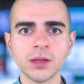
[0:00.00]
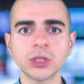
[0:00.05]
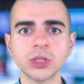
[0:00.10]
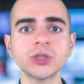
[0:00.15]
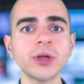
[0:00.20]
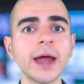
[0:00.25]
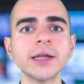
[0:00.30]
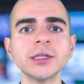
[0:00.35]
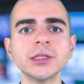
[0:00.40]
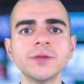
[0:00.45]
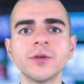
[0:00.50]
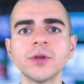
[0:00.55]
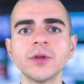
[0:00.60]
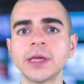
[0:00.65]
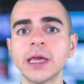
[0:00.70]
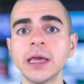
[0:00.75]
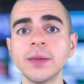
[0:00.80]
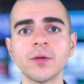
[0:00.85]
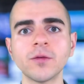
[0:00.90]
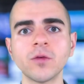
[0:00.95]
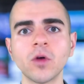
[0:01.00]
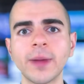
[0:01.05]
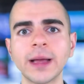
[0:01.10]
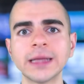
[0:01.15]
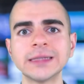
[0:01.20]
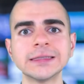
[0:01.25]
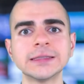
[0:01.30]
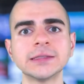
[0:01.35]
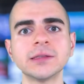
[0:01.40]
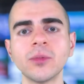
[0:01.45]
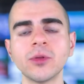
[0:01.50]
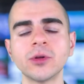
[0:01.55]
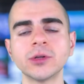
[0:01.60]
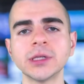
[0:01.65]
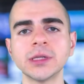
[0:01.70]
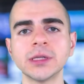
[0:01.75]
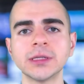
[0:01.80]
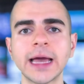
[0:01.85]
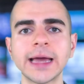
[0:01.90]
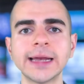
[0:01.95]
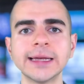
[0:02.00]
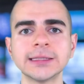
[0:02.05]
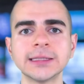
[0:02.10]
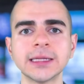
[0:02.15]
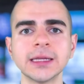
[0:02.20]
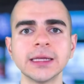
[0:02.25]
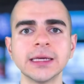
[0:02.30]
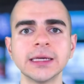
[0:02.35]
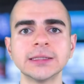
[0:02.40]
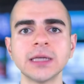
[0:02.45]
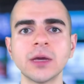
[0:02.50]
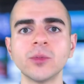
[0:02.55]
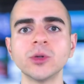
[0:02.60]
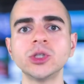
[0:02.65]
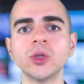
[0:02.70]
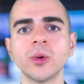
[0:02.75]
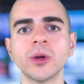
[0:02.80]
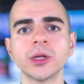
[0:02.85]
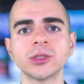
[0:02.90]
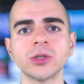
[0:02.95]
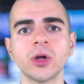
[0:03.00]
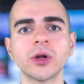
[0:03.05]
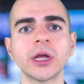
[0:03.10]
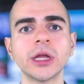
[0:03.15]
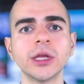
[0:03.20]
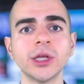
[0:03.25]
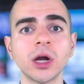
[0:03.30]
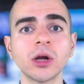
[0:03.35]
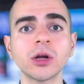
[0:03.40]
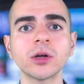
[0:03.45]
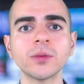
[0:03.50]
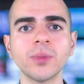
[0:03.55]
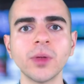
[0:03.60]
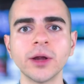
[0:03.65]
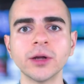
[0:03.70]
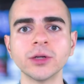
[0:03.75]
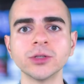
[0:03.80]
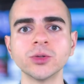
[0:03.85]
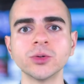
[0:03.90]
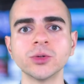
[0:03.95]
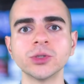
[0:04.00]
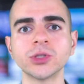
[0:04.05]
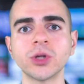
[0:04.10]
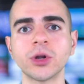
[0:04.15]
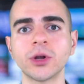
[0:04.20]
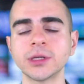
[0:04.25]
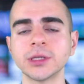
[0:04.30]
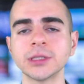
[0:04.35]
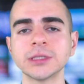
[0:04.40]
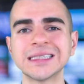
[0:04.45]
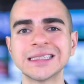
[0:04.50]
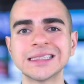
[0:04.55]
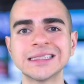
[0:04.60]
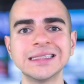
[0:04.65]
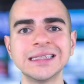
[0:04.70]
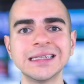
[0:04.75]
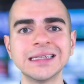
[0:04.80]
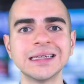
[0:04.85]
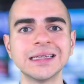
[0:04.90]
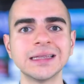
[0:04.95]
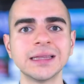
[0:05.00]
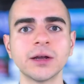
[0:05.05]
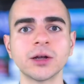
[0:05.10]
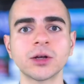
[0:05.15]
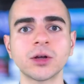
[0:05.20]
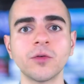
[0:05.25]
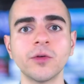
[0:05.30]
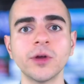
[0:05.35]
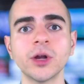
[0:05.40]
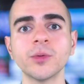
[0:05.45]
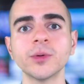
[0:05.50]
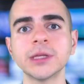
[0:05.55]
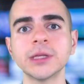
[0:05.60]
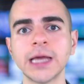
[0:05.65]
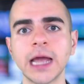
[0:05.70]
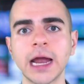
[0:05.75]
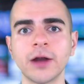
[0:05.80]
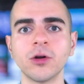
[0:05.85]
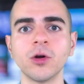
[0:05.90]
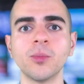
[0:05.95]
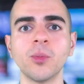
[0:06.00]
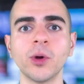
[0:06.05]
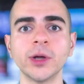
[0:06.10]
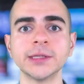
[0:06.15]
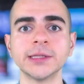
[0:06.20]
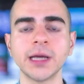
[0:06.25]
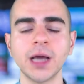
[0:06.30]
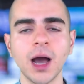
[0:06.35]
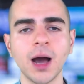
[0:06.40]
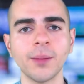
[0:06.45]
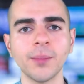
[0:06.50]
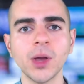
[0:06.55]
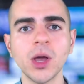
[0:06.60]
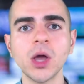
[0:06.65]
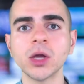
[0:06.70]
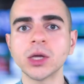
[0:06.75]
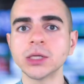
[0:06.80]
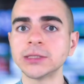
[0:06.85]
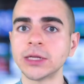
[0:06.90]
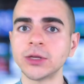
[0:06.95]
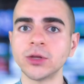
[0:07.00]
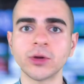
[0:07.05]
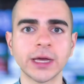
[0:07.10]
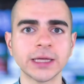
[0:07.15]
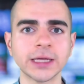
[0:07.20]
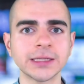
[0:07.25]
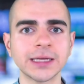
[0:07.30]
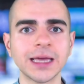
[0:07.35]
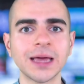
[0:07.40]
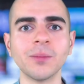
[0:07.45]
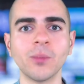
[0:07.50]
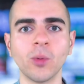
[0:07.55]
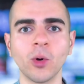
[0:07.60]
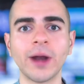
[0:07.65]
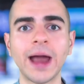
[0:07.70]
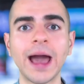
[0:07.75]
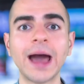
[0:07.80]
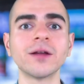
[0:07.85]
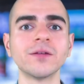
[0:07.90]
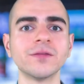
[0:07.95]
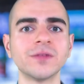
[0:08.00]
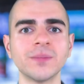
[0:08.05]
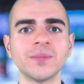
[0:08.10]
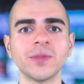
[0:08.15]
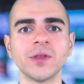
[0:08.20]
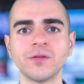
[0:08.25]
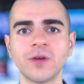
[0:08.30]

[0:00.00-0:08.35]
The strategy for the keeper formats is similar to the Dynasty Leagues, in which you want to target younger players who are starting to succeed in their career with the arrow pointing up, because then you'll get more out of them the